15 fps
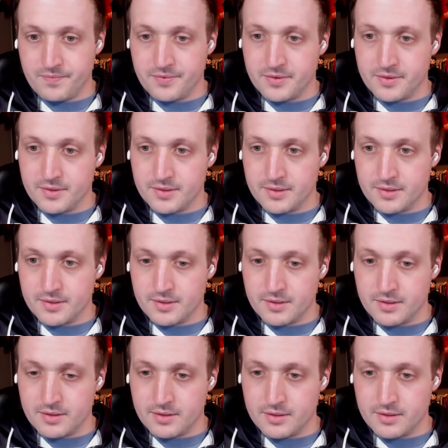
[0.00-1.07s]

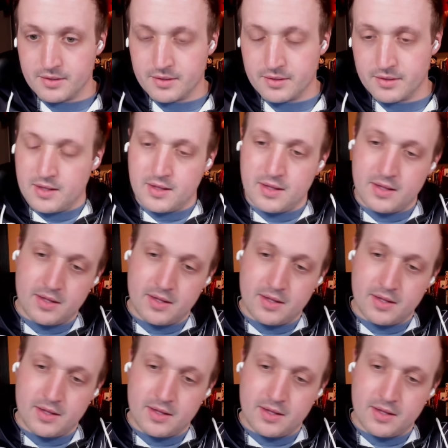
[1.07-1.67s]
Nothing is said.